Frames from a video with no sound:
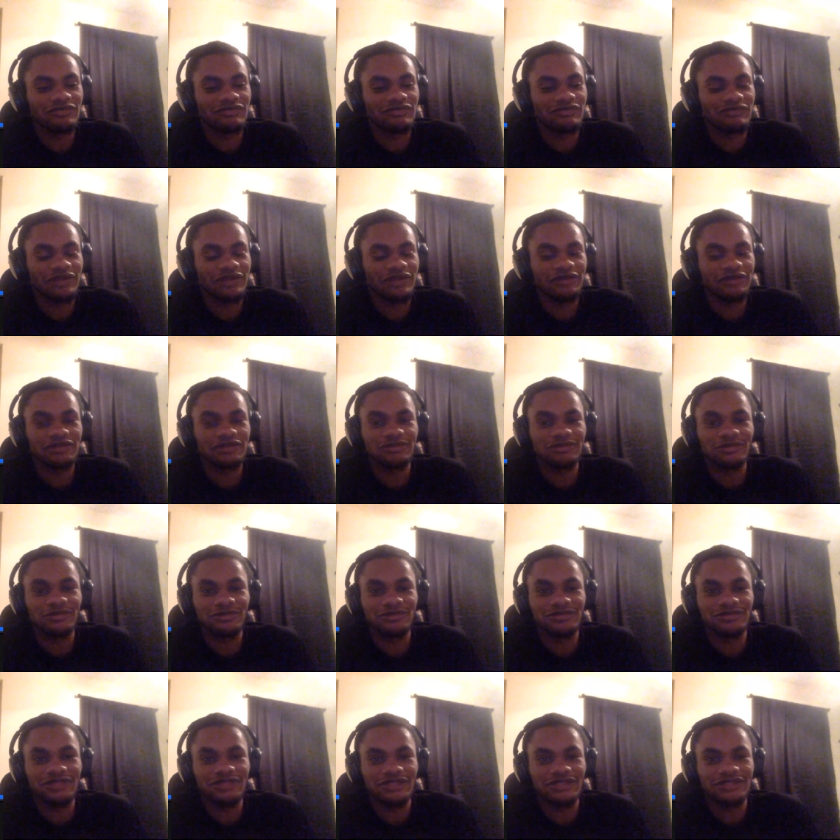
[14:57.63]

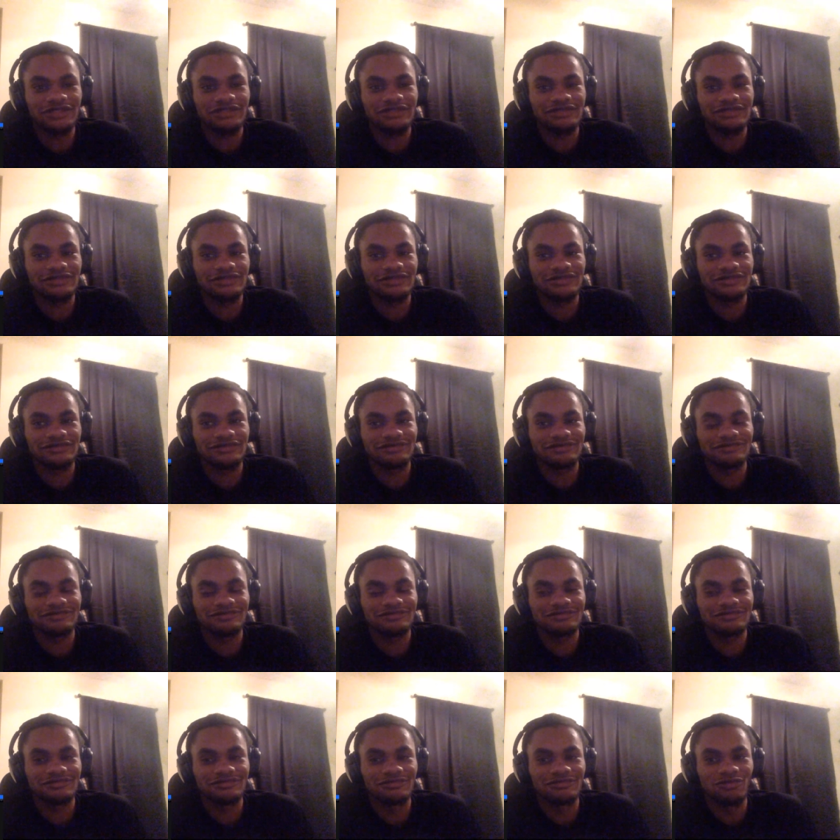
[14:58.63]
veritable like
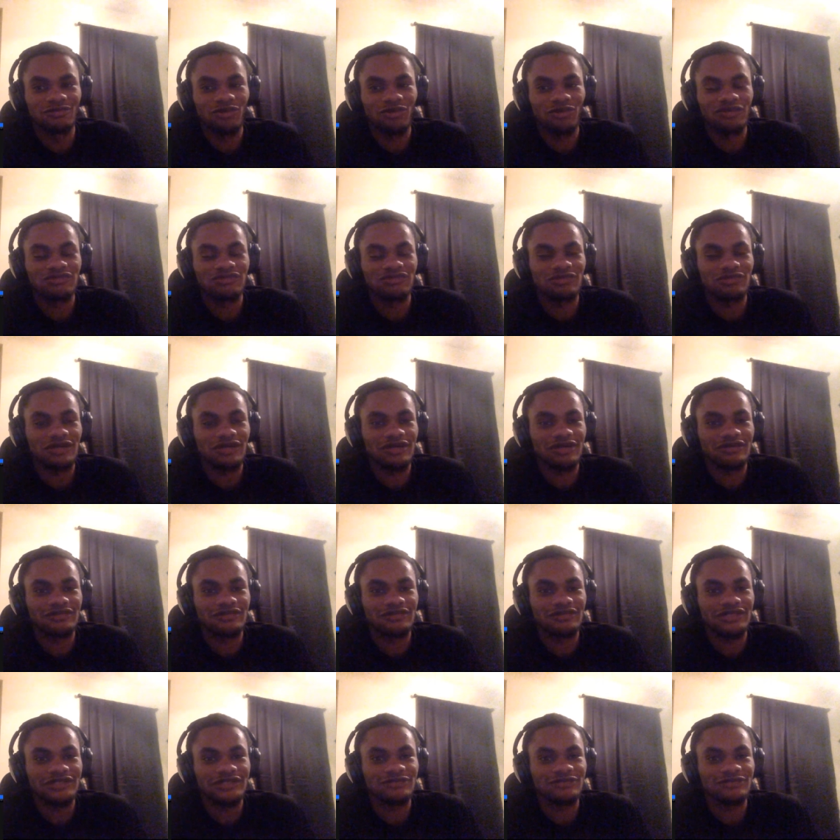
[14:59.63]
worthwhile
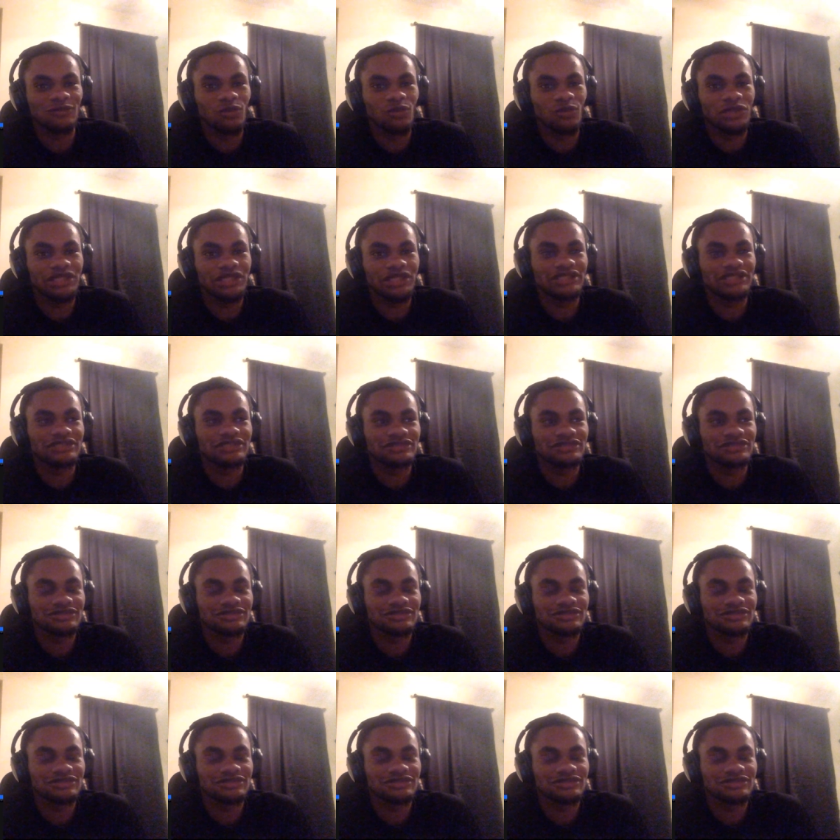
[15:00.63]
like win